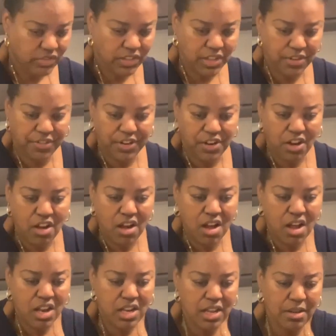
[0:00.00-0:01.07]
Cover it
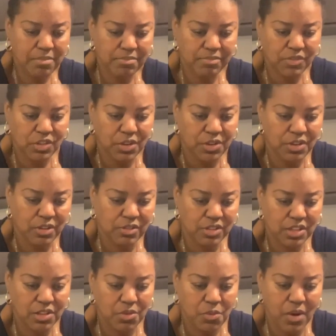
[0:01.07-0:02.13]
all up so you don't
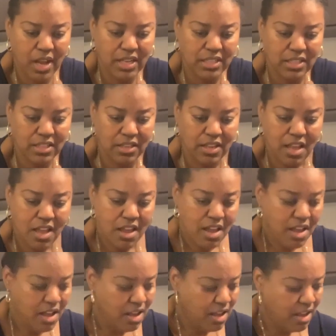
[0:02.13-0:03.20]
see the whites
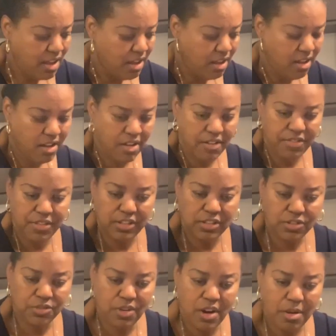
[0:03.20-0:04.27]
of the
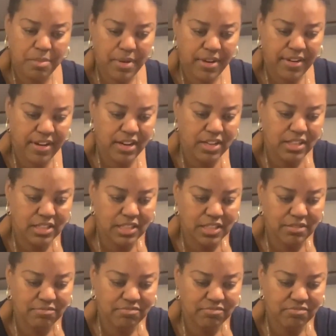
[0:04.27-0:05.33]
strawberries.